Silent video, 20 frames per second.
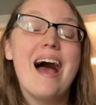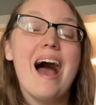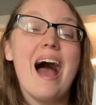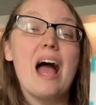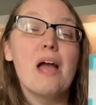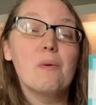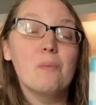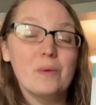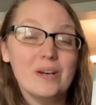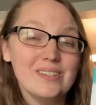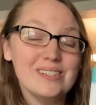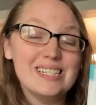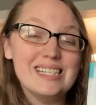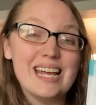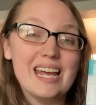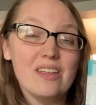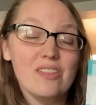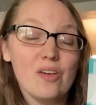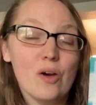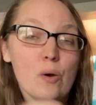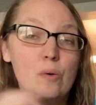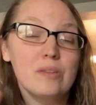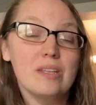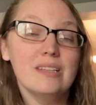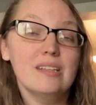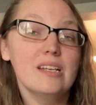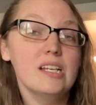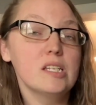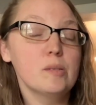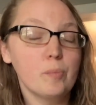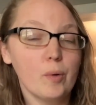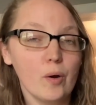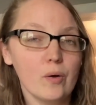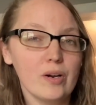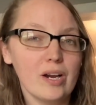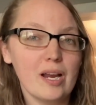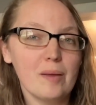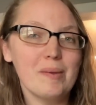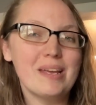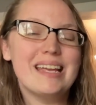I will say though that this
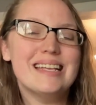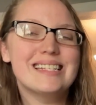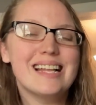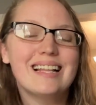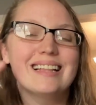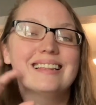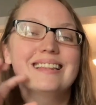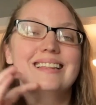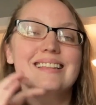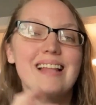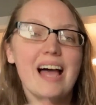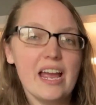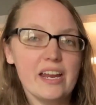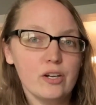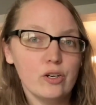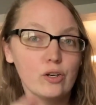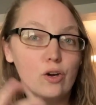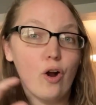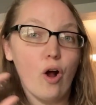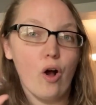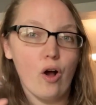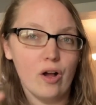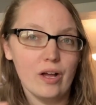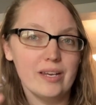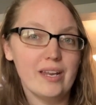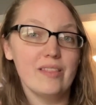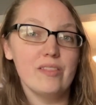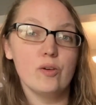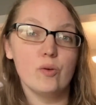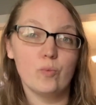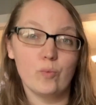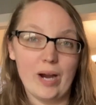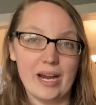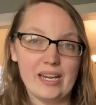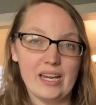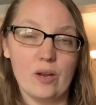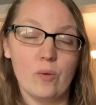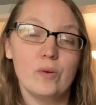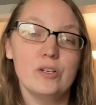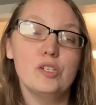program is lighter on the
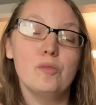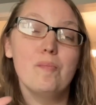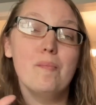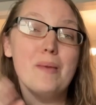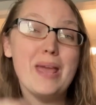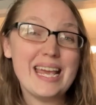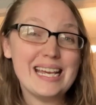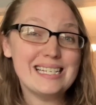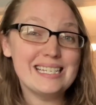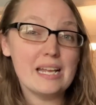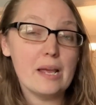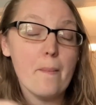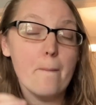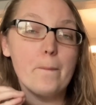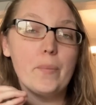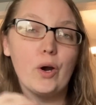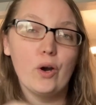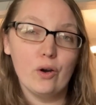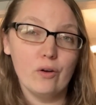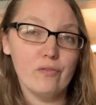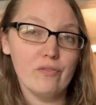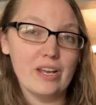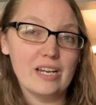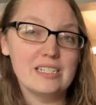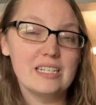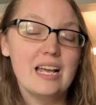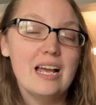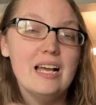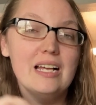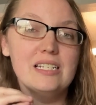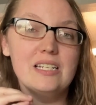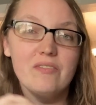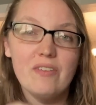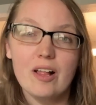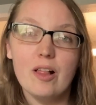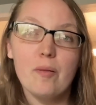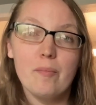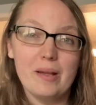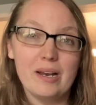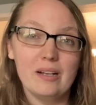writing, which makes it perfect
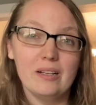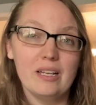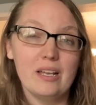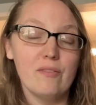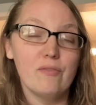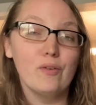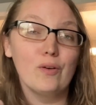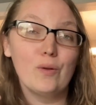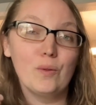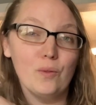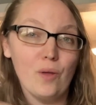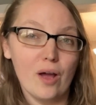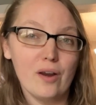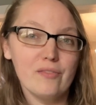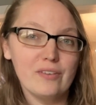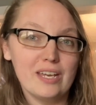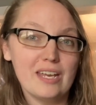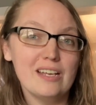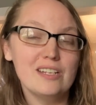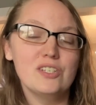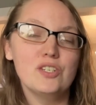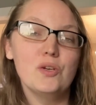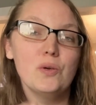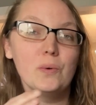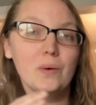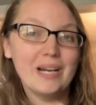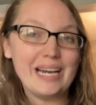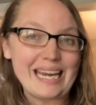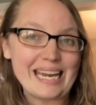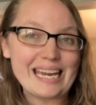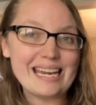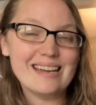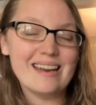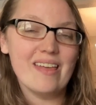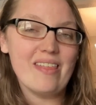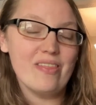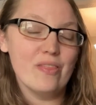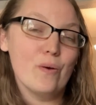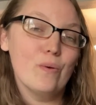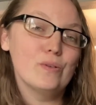developmentally for a lot of kids who are in
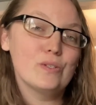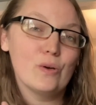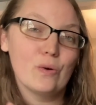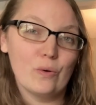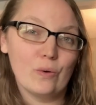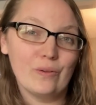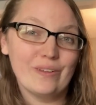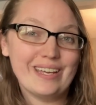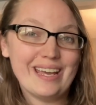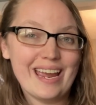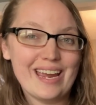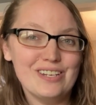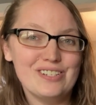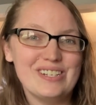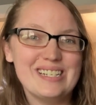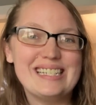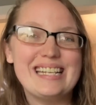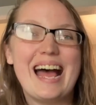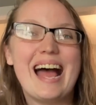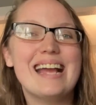those early ages.